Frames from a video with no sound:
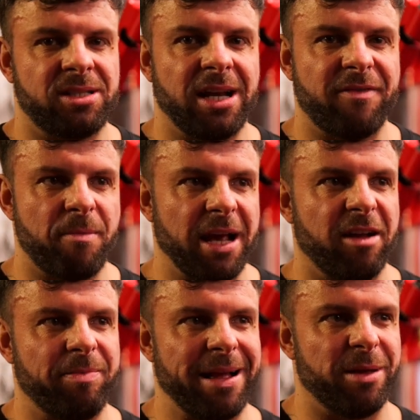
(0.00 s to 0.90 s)
Still have a meal
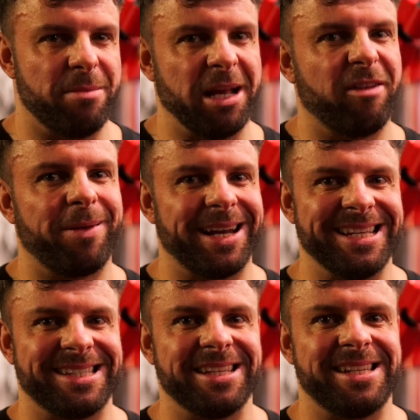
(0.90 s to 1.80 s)
off plan, but the meal off plan
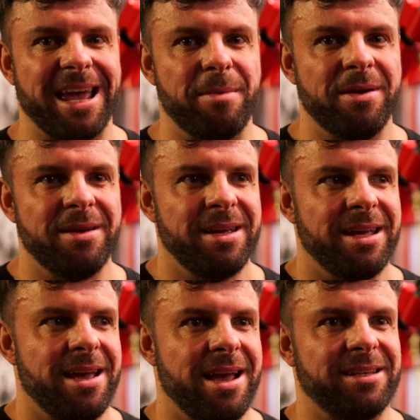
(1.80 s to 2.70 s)
is the same.
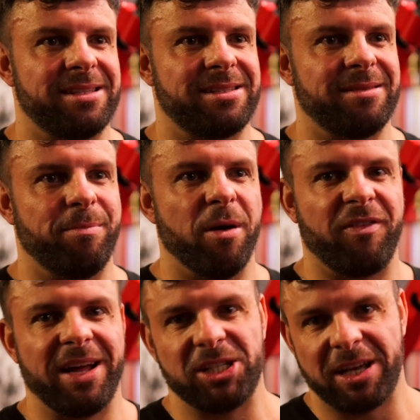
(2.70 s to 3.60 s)
It's
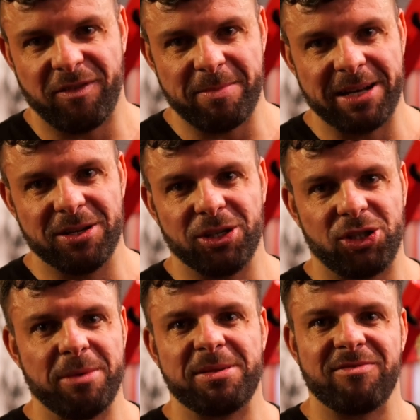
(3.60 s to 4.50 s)
butterfly chicken from Nando's,
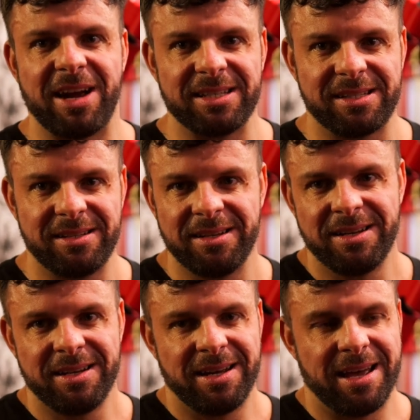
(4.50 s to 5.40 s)
chips and rice,
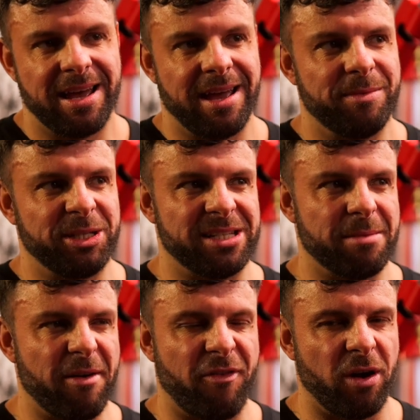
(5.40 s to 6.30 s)
which is
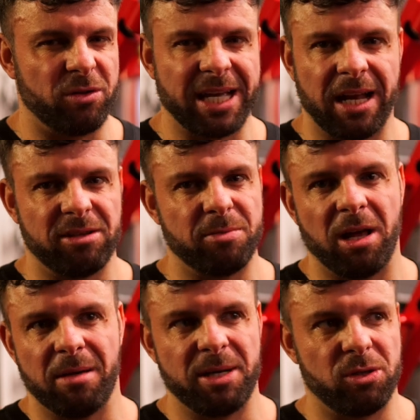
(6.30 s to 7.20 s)
about 400 calories
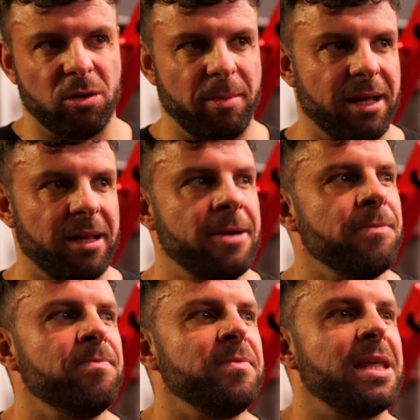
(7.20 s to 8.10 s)
more than my usual meal.
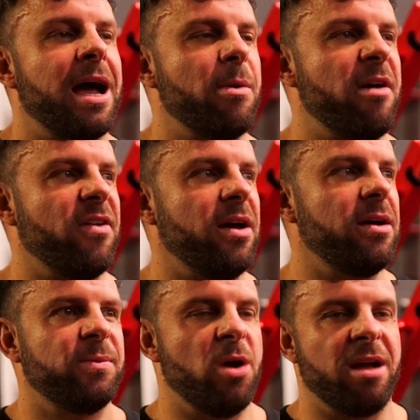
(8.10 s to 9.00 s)
However,
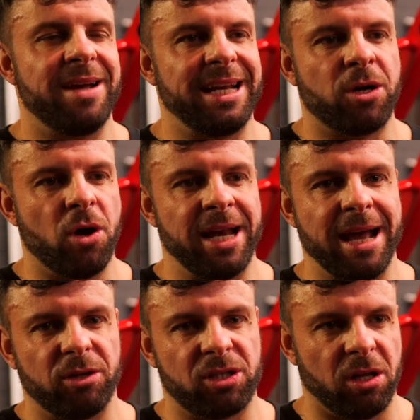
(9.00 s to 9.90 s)
weren't really cutting it,
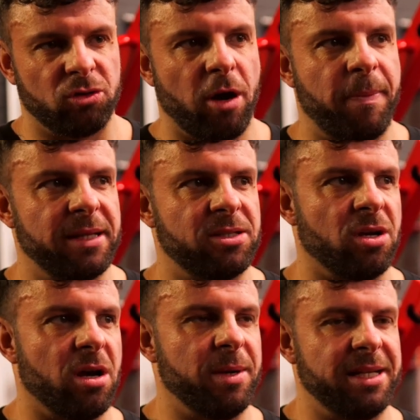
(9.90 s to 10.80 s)
I was still dropping,
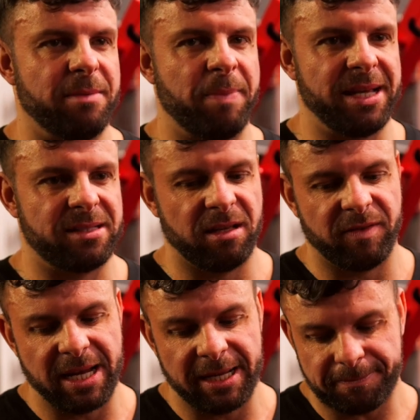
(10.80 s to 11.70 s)
so we did pizza the
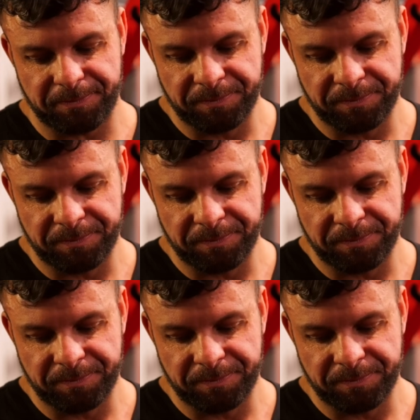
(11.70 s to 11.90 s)
other night.